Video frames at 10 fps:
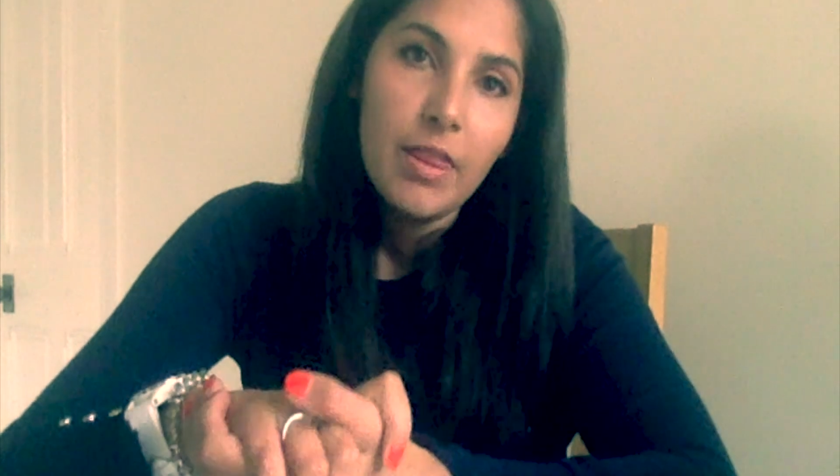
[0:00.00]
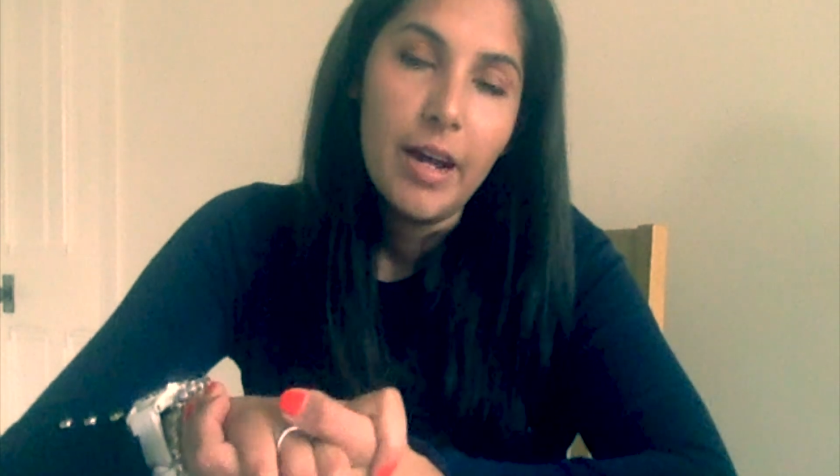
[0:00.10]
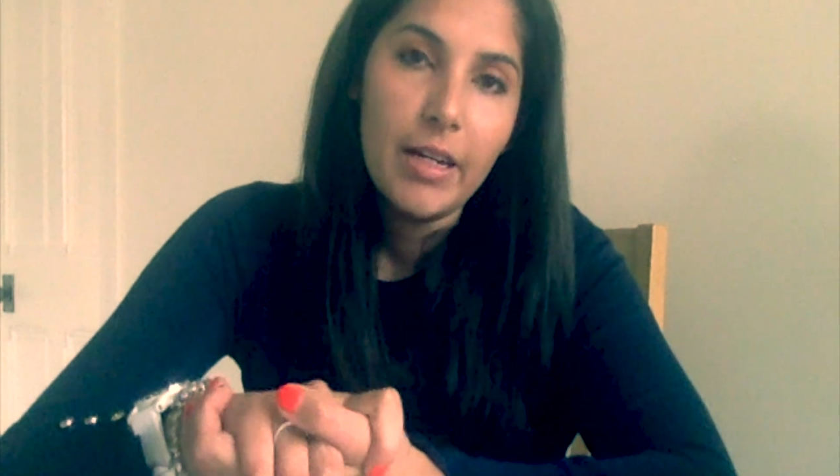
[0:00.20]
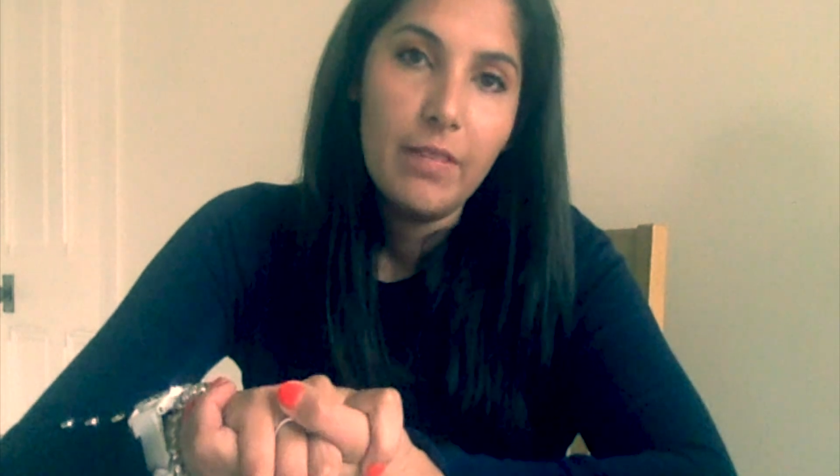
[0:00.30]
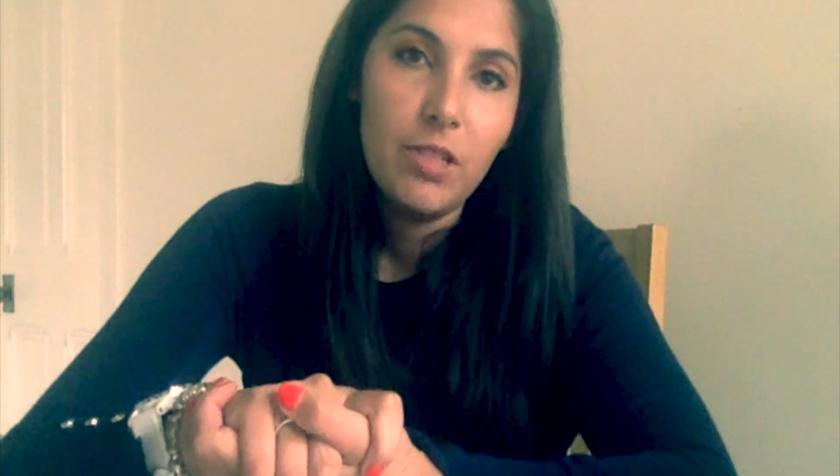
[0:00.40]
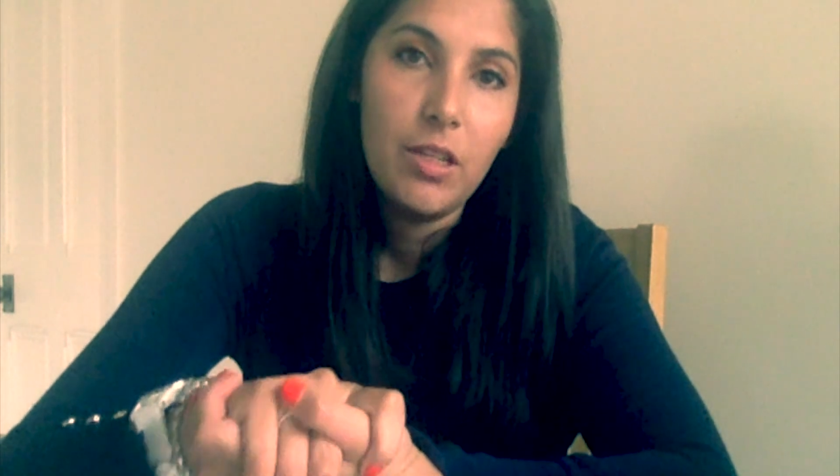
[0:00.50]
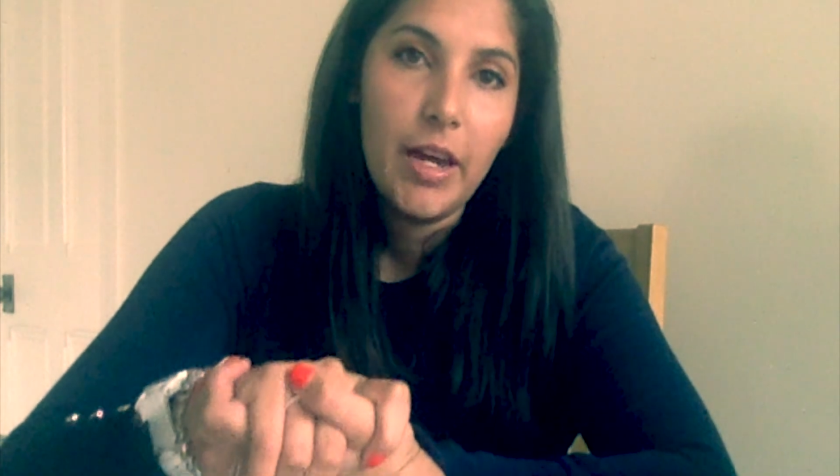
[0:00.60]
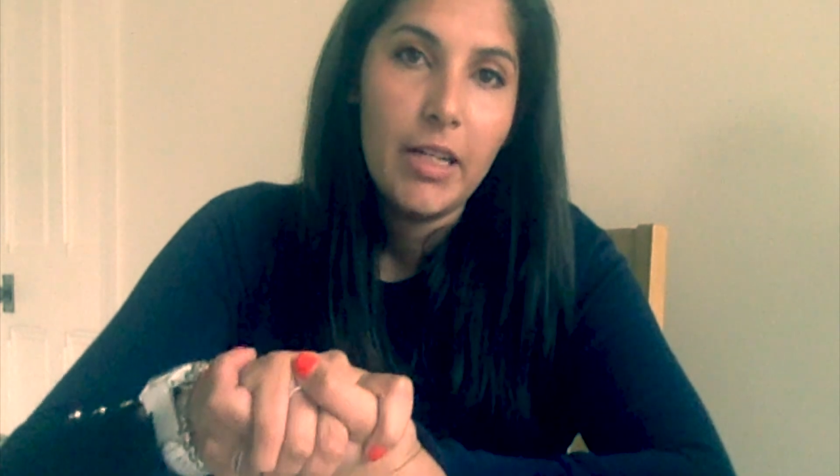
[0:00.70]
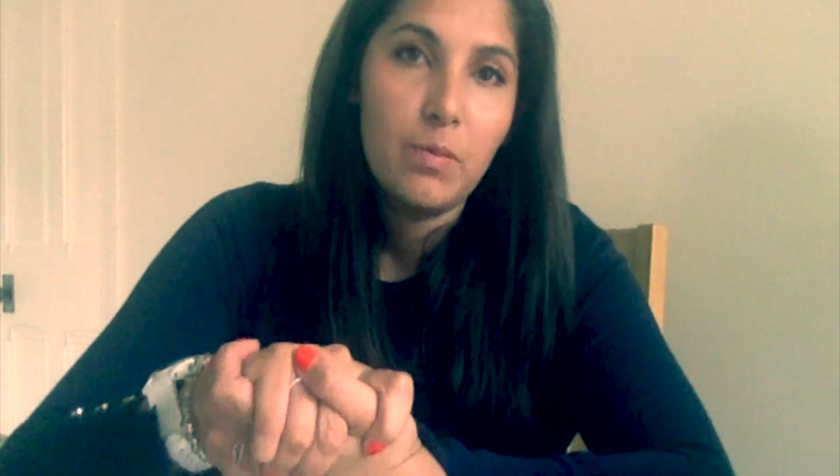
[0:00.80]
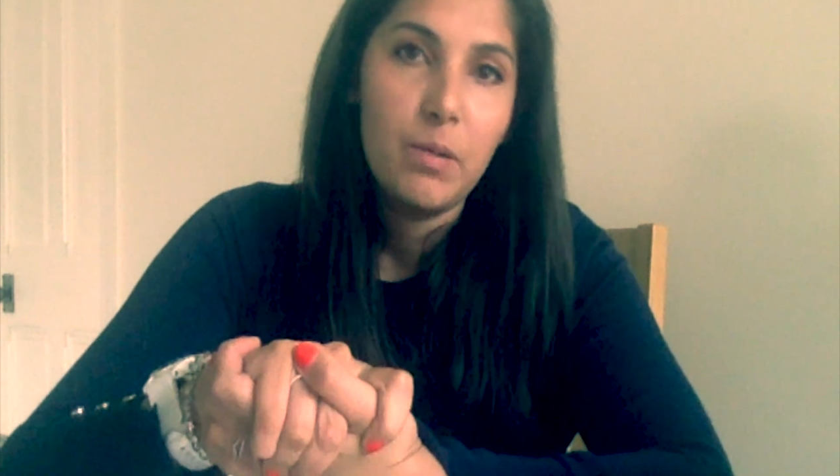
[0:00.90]
that gives you
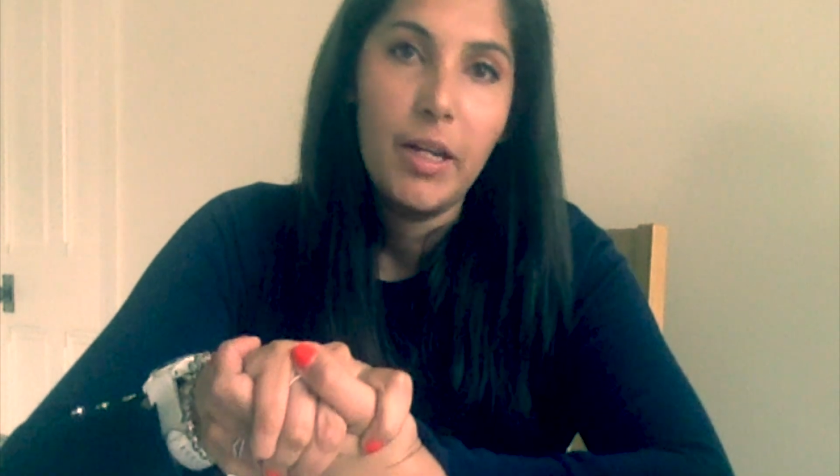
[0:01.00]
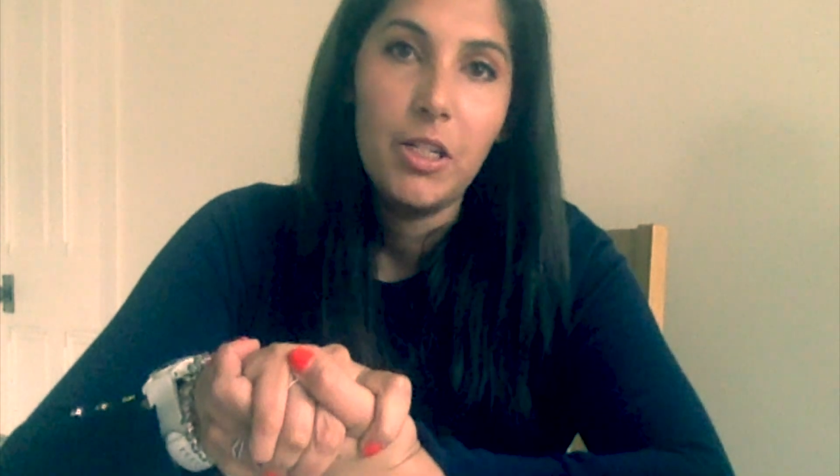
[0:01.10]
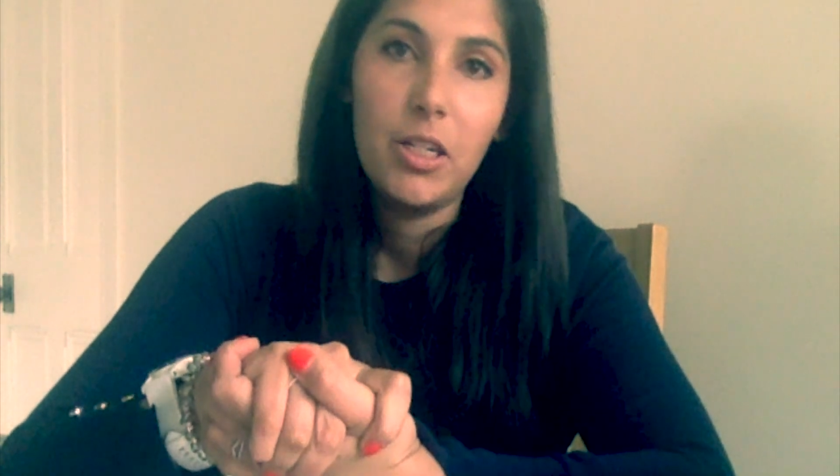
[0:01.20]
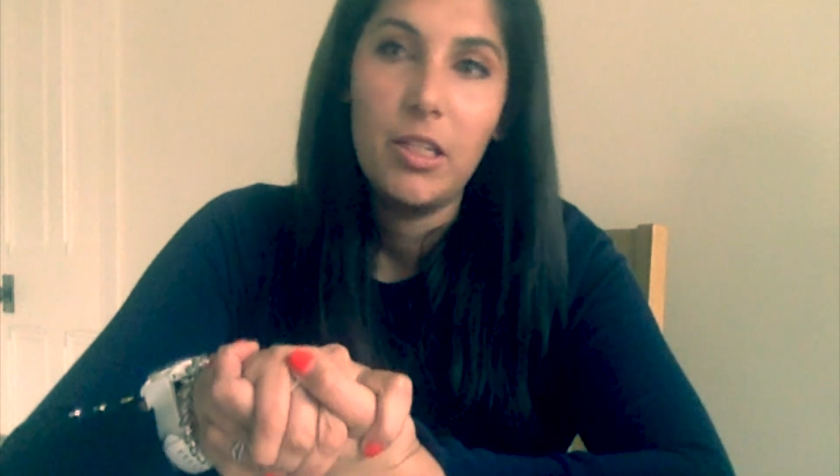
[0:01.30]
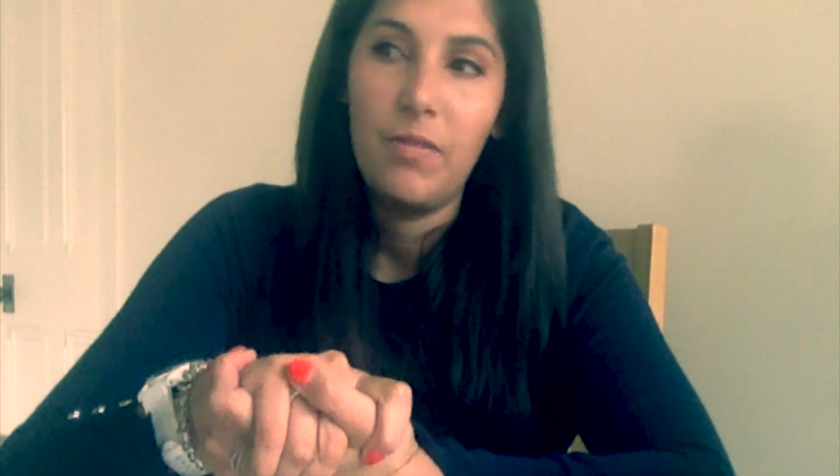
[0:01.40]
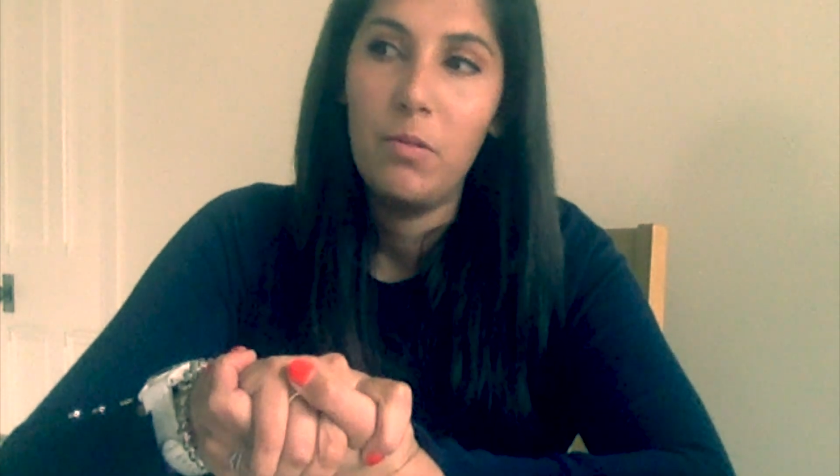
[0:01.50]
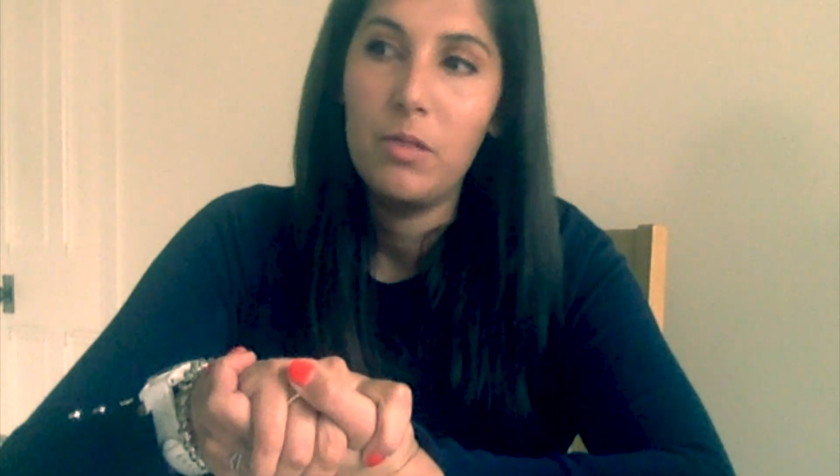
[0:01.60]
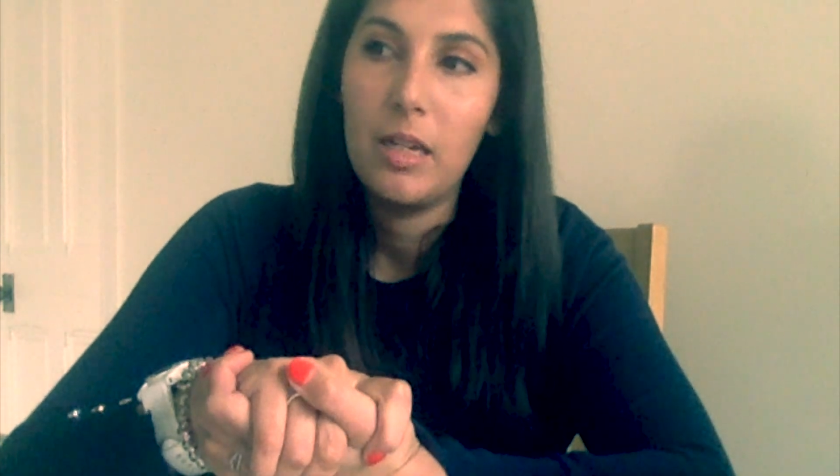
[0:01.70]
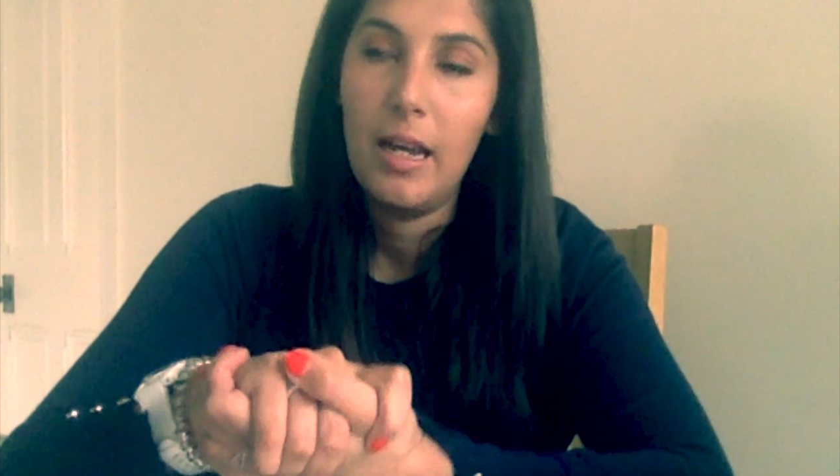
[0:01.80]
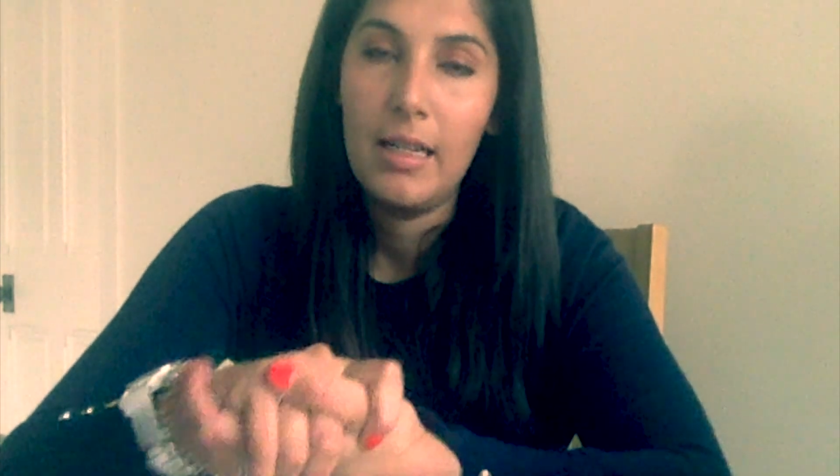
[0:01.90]
the explanation as if it
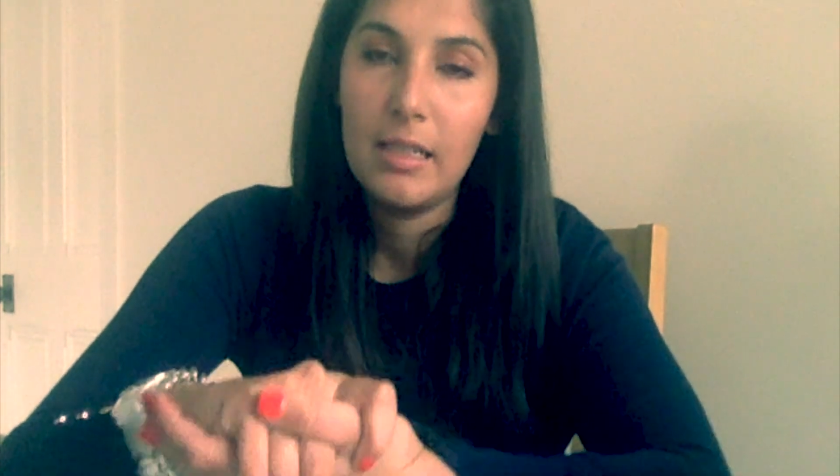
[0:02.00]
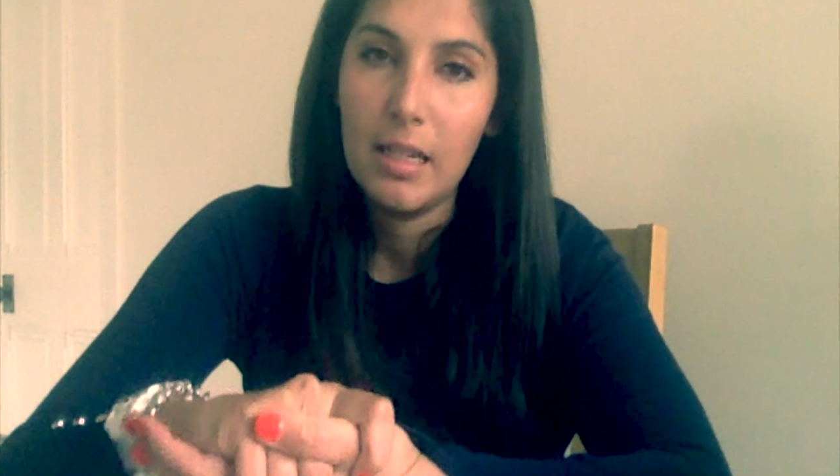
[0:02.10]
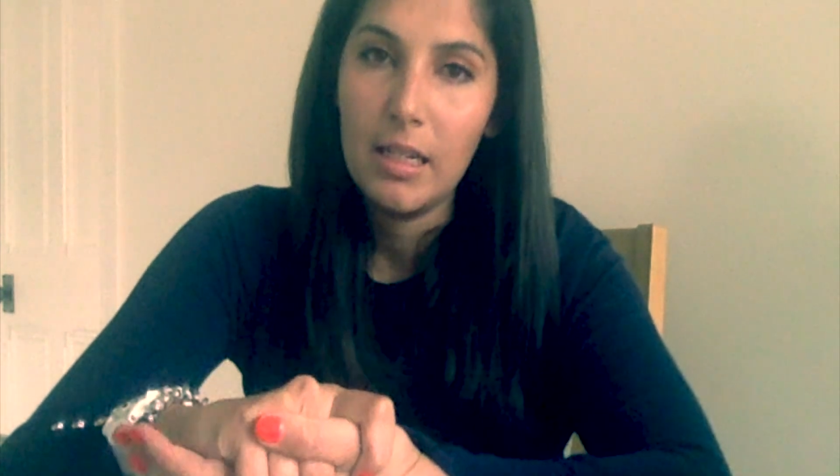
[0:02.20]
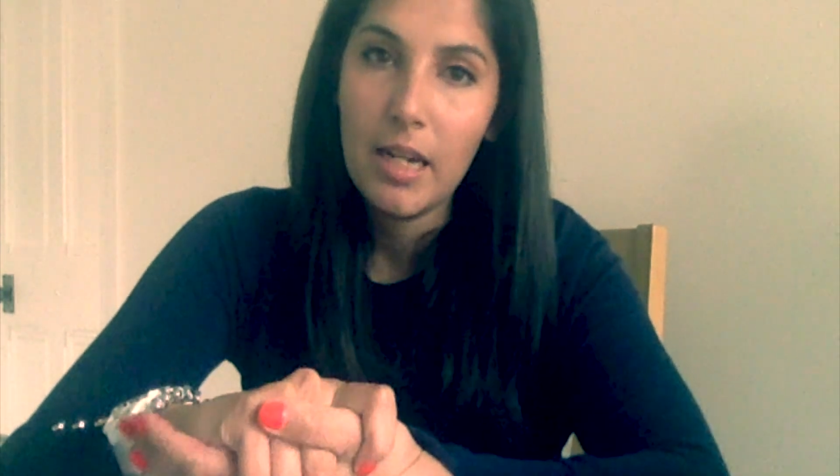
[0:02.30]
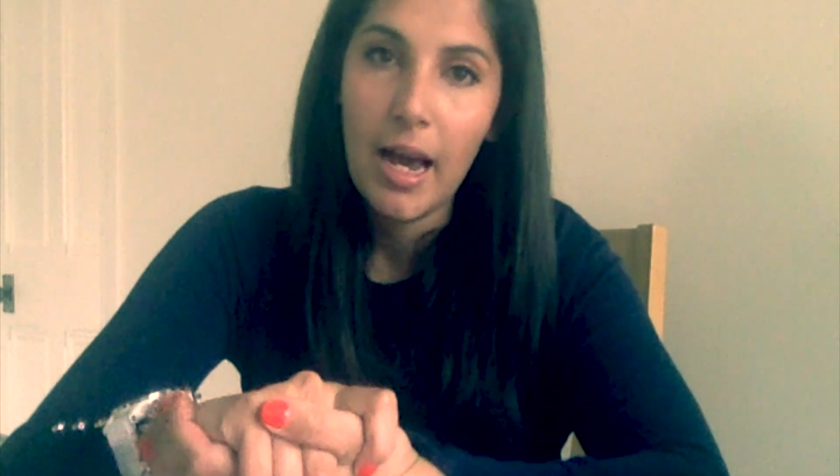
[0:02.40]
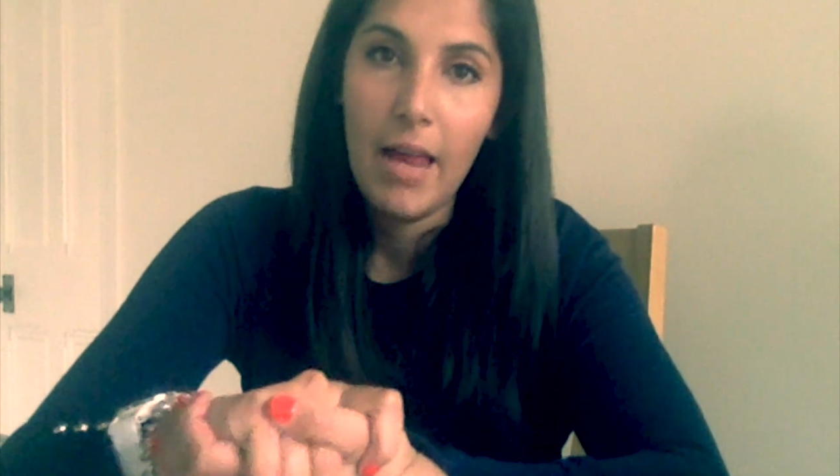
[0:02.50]
was a lesson,